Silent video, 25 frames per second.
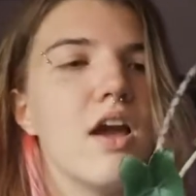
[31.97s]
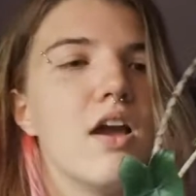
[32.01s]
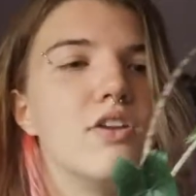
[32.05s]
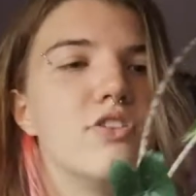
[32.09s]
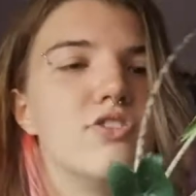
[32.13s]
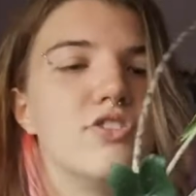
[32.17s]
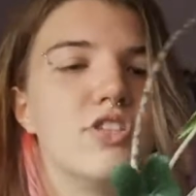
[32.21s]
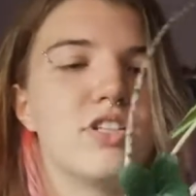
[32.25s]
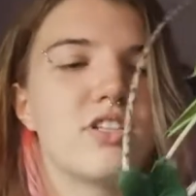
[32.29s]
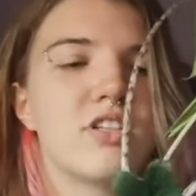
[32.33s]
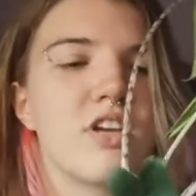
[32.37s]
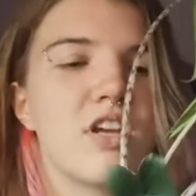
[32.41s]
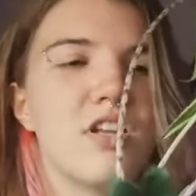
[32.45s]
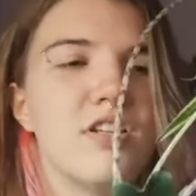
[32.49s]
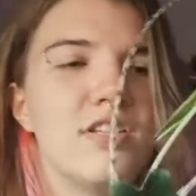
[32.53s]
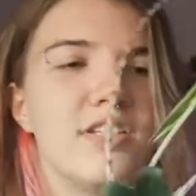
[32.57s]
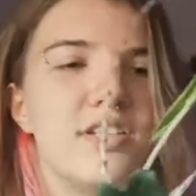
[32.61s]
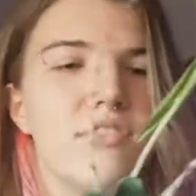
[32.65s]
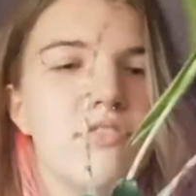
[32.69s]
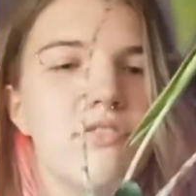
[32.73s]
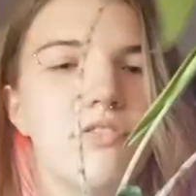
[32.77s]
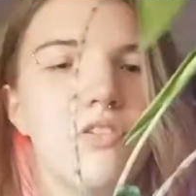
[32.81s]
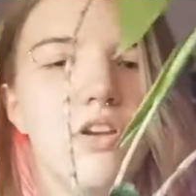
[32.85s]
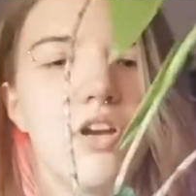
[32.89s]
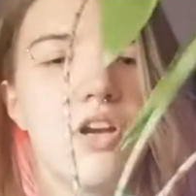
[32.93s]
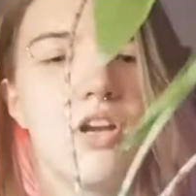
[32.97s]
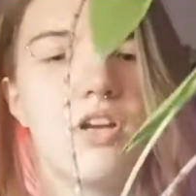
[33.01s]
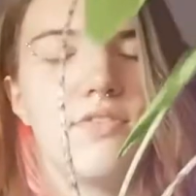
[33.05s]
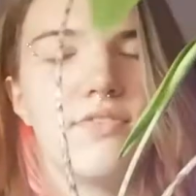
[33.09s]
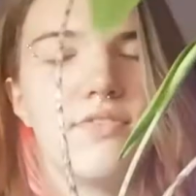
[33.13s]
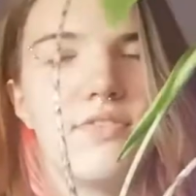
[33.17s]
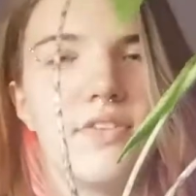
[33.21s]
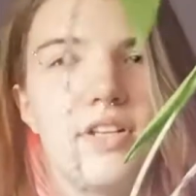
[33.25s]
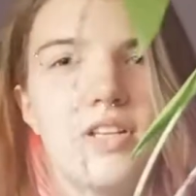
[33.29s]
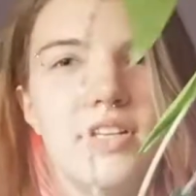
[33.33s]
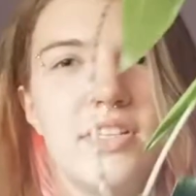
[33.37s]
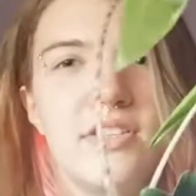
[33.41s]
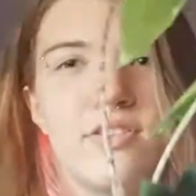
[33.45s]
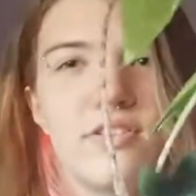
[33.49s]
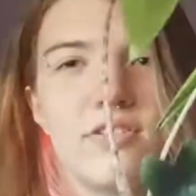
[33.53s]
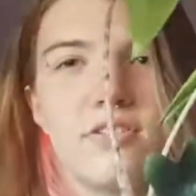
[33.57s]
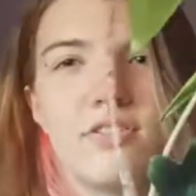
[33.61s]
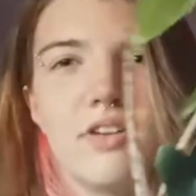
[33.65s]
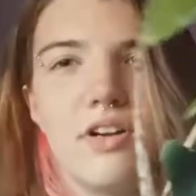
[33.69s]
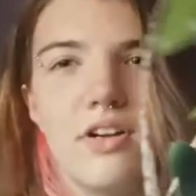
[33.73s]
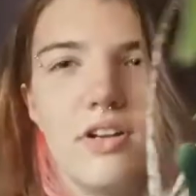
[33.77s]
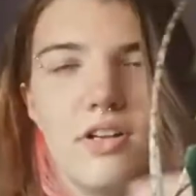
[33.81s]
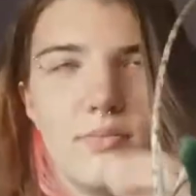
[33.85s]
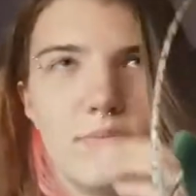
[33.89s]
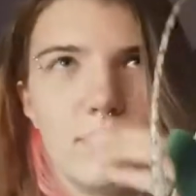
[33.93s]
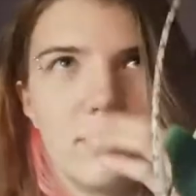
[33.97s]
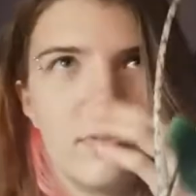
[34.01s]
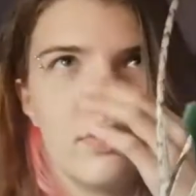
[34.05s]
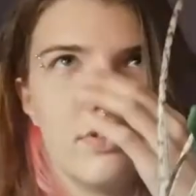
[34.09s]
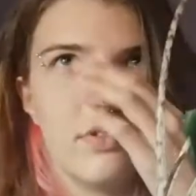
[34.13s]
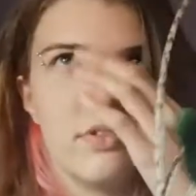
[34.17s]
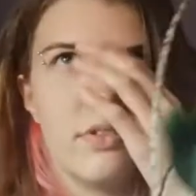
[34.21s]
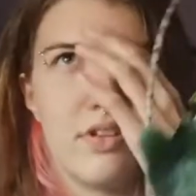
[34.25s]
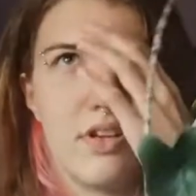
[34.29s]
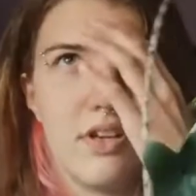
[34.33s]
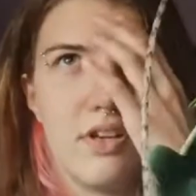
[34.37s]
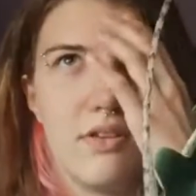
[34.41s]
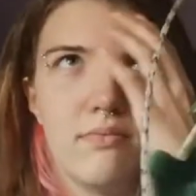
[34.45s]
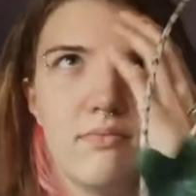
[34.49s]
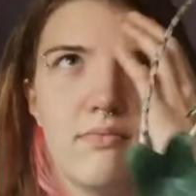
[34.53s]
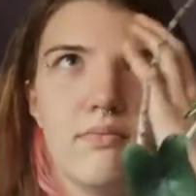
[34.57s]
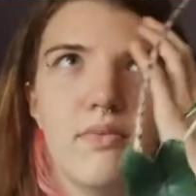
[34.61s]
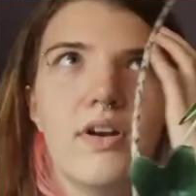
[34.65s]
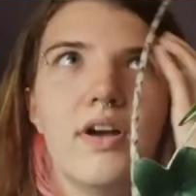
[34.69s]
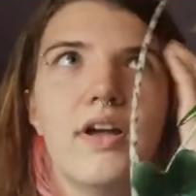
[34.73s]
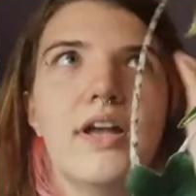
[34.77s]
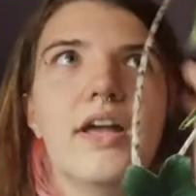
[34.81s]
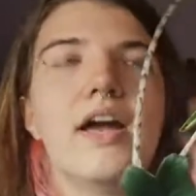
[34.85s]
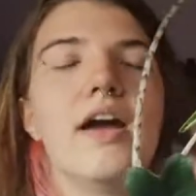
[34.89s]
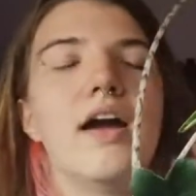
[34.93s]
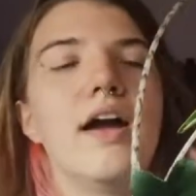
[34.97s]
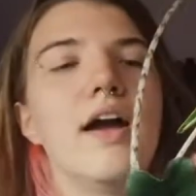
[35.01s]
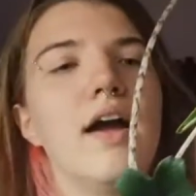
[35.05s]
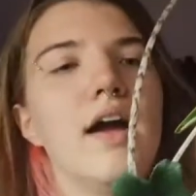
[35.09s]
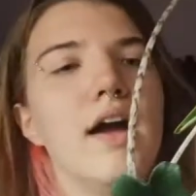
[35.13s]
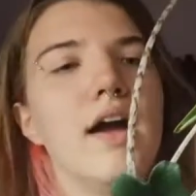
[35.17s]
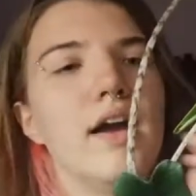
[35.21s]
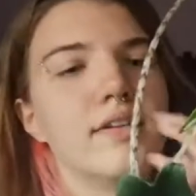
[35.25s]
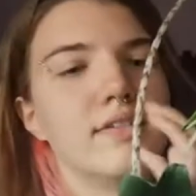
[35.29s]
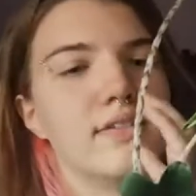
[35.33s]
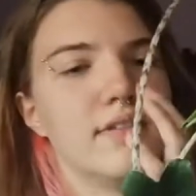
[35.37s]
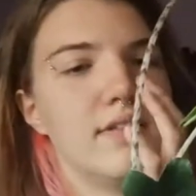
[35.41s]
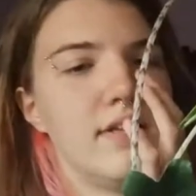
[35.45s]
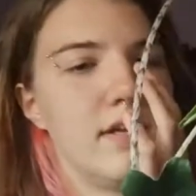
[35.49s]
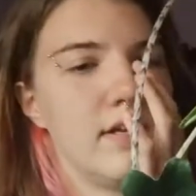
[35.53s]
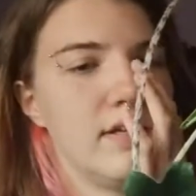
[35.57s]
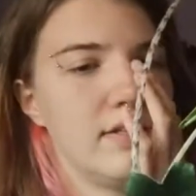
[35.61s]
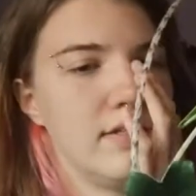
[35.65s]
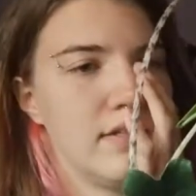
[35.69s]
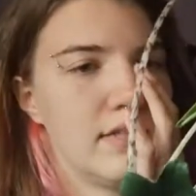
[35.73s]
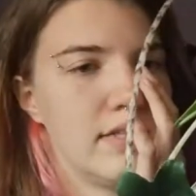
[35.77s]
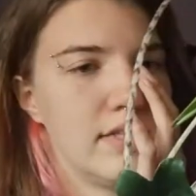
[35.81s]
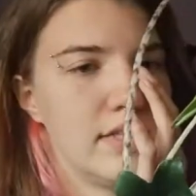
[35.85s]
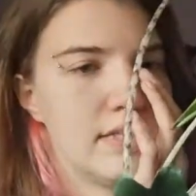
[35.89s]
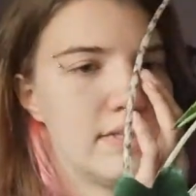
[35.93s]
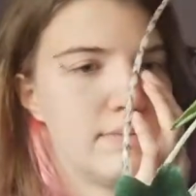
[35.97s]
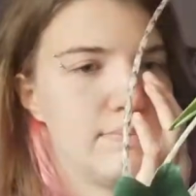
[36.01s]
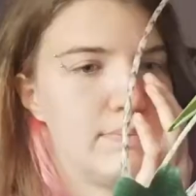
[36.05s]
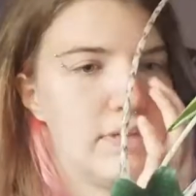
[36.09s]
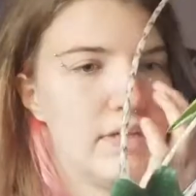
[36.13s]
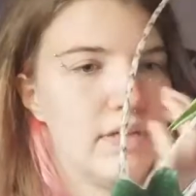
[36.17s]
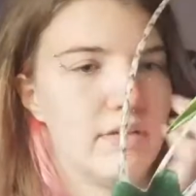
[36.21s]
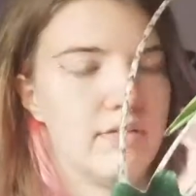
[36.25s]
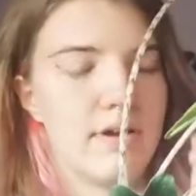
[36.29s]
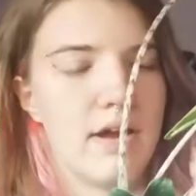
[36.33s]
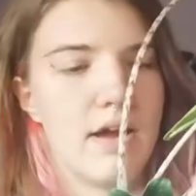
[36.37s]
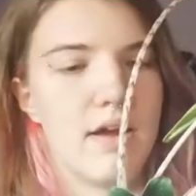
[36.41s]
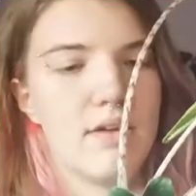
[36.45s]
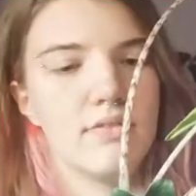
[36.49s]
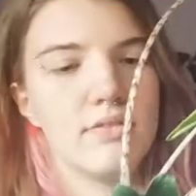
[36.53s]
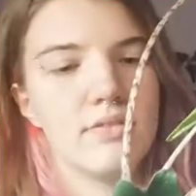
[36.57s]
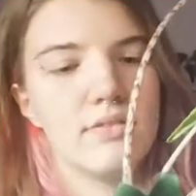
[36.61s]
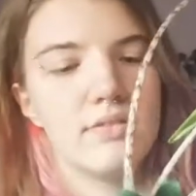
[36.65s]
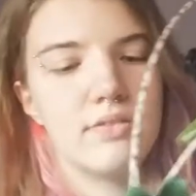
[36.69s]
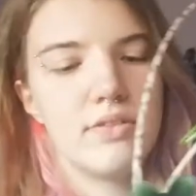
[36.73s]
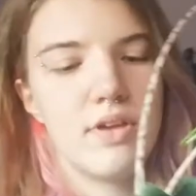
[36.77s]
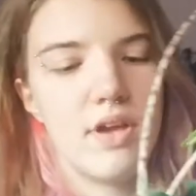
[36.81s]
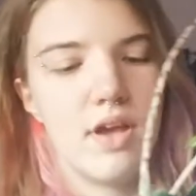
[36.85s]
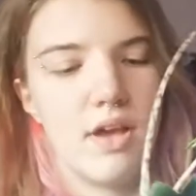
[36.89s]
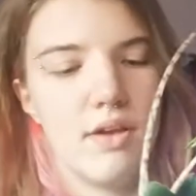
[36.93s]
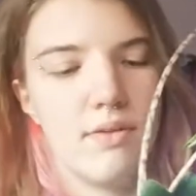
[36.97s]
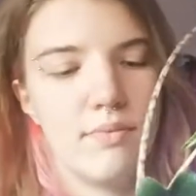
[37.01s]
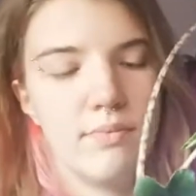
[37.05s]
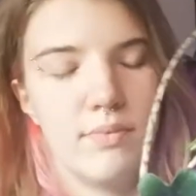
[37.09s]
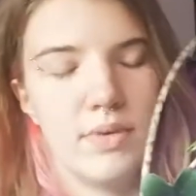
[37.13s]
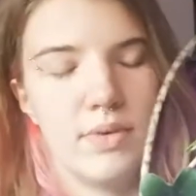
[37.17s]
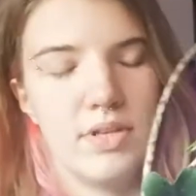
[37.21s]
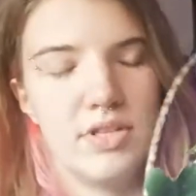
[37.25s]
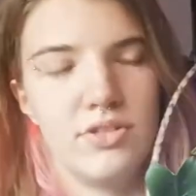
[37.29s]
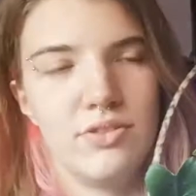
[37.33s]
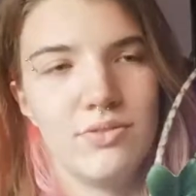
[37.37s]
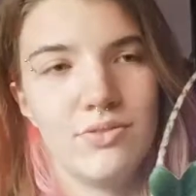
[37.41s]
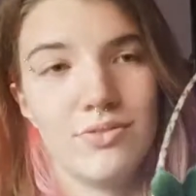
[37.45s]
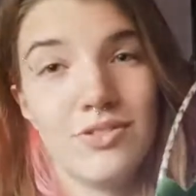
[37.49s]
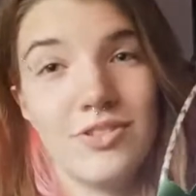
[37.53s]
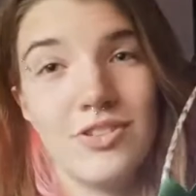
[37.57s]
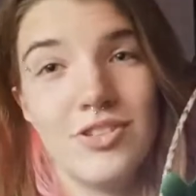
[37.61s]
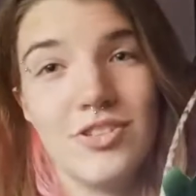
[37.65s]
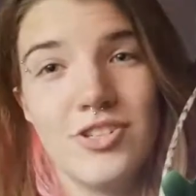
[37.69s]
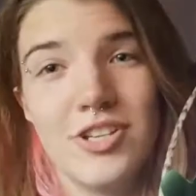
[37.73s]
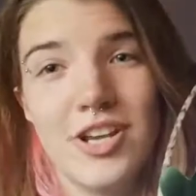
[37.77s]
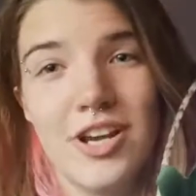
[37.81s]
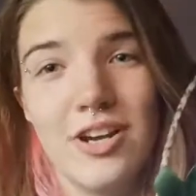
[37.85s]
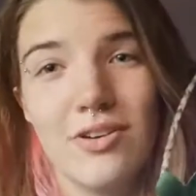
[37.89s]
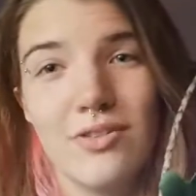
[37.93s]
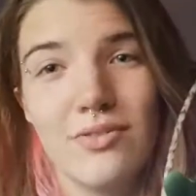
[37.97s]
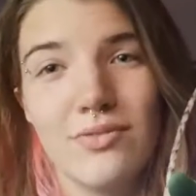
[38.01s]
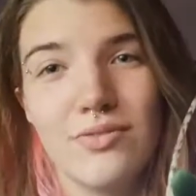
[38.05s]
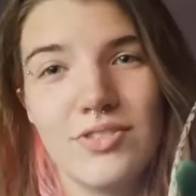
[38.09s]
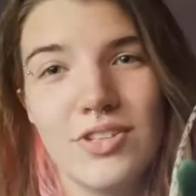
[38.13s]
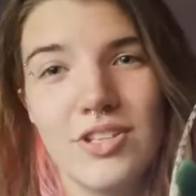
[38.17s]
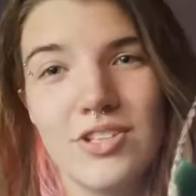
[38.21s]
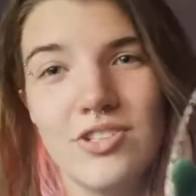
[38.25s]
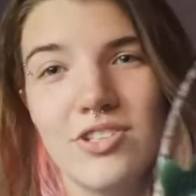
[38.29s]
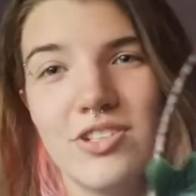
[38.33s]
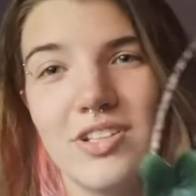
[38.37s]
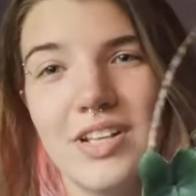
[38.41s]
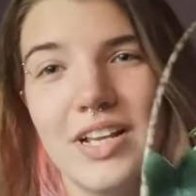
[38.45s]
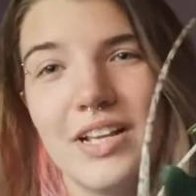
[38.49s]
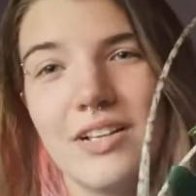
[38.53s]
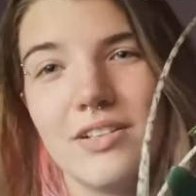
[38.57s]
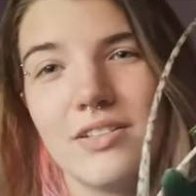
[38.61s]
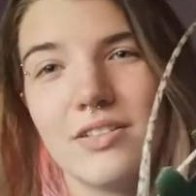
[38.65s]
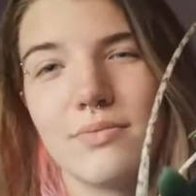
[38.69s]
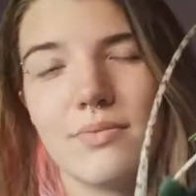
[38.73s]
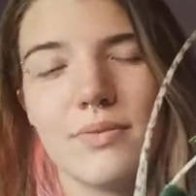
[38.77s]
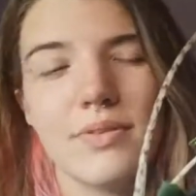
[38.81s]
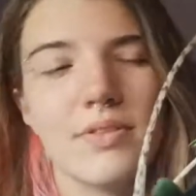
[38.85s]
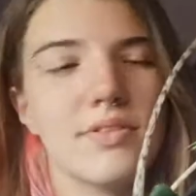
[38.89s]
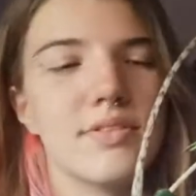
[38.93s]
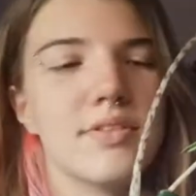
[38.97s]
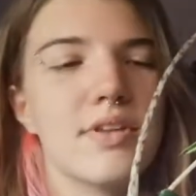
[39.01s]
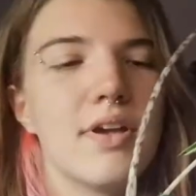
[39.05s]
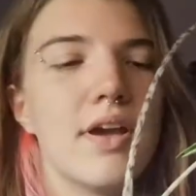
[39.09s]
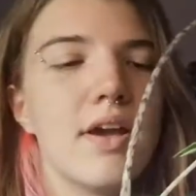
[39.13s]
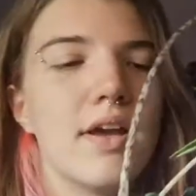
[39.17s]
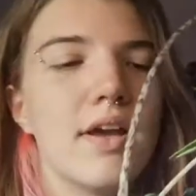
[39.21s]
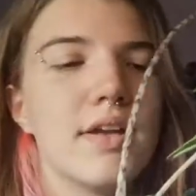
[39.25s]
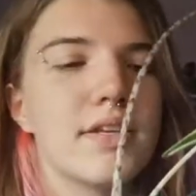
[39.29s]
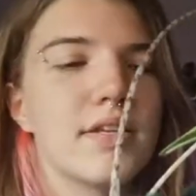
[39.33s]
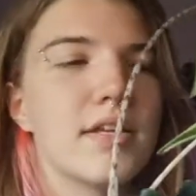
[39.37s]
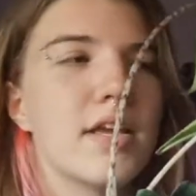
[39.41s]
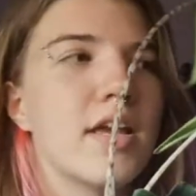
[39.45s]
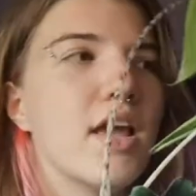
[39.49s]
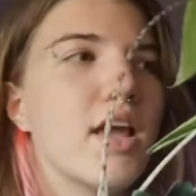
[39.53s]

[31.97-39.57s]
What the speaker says: She's kind of tilting over a little only because I accidentally didn't spin around when she was on the shelf, so she leaned to one side.